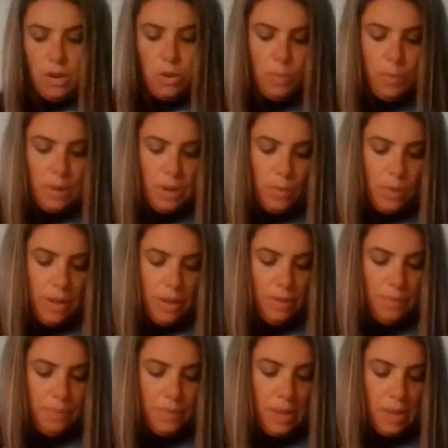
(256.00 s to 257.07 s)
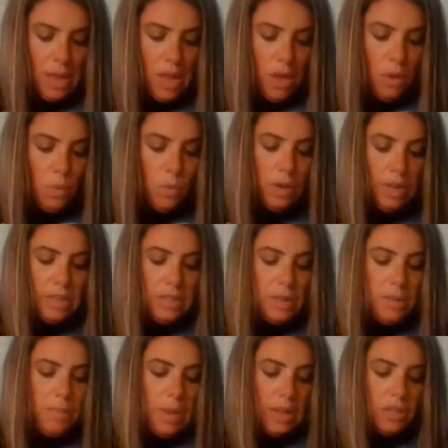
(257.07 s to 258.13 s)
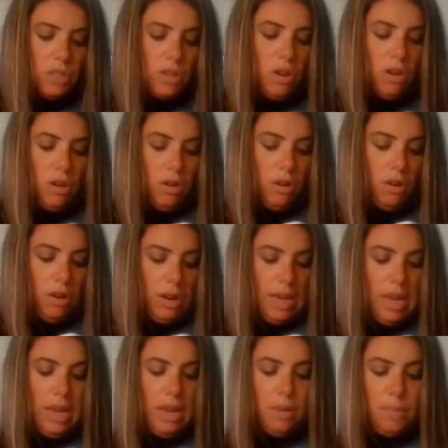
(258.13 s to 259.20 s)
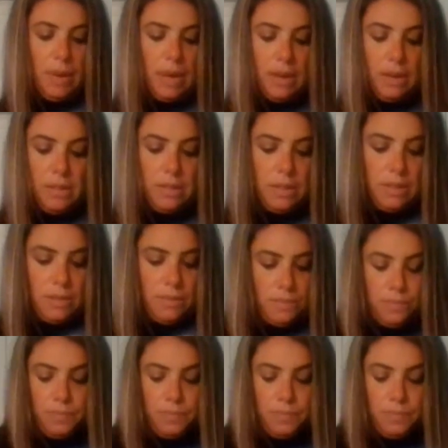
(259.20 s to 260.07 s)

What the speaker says: Opening well. We need to mix our cake mix.